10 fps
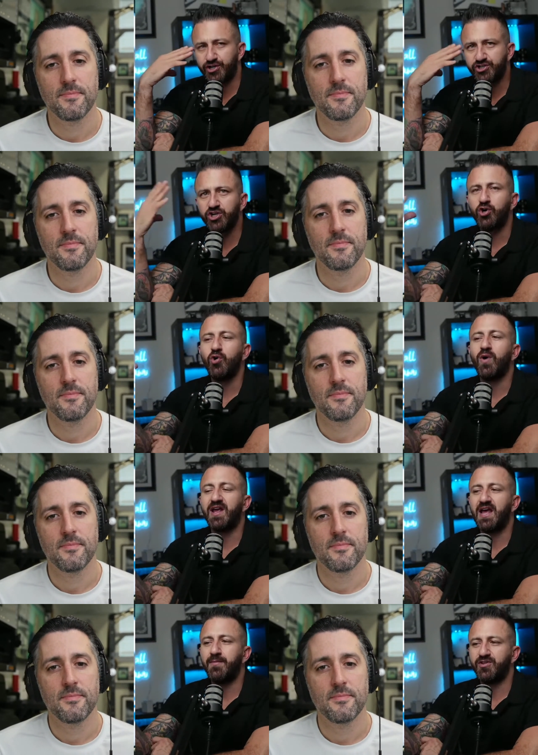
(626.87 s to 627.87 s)
Speaker 1: show who I
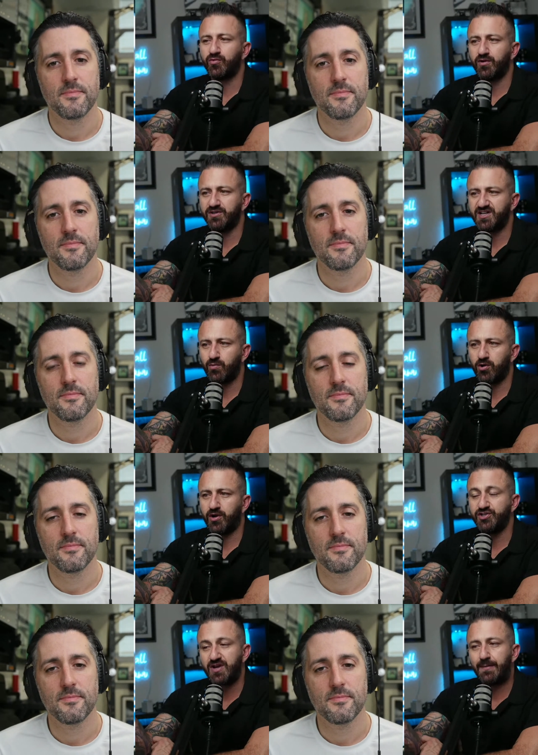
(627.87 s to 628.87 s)
am in the real estate world,
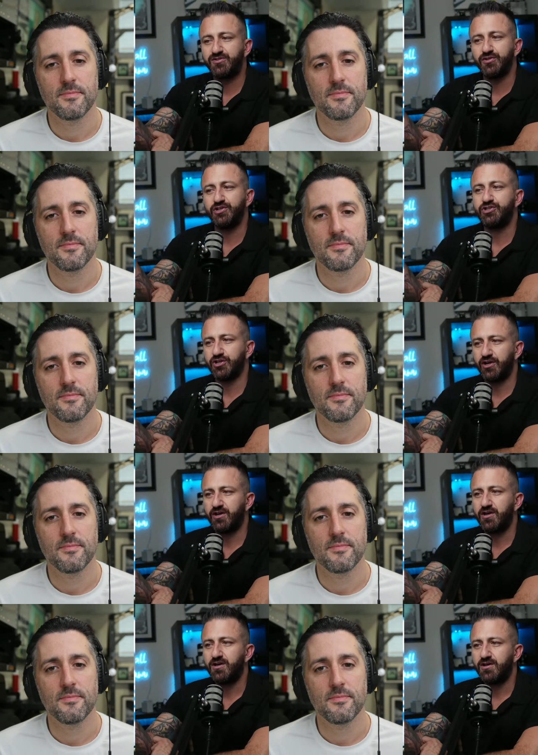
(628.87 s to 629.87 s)
because you absolutely should.
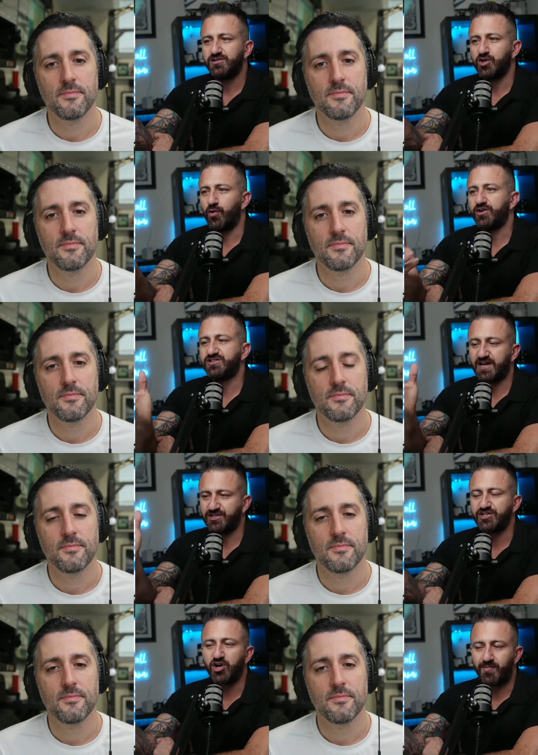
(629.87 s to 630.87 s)
So our
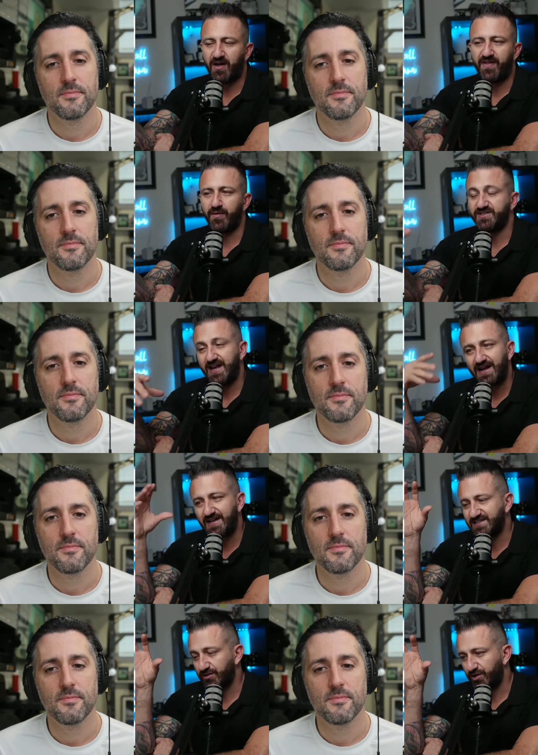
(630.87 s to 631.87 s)
sections are about that. We say, hey guys,
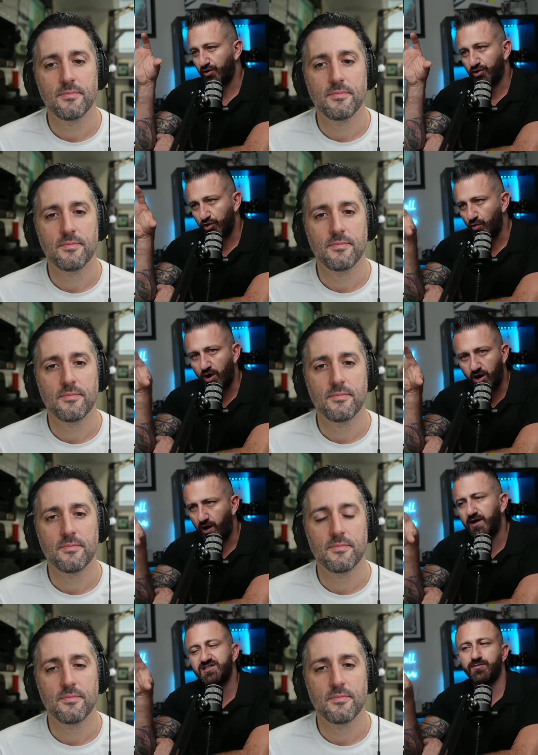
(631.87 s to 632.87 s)
you know, you are
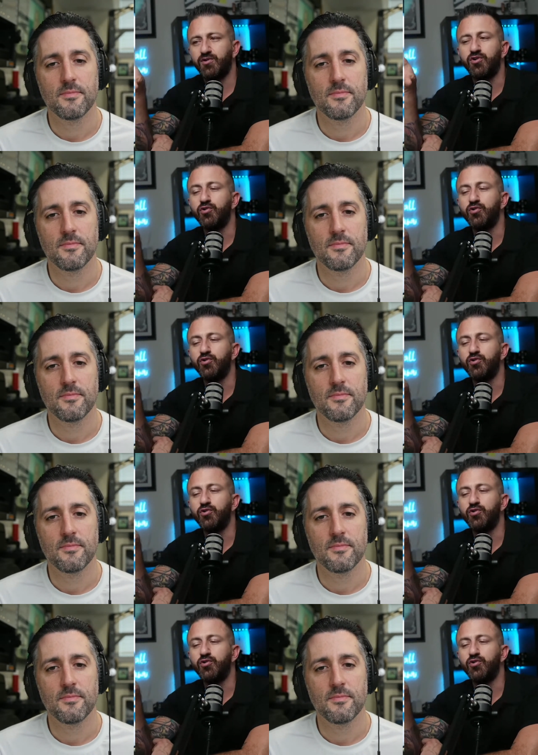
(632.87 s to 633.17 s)
awesome and who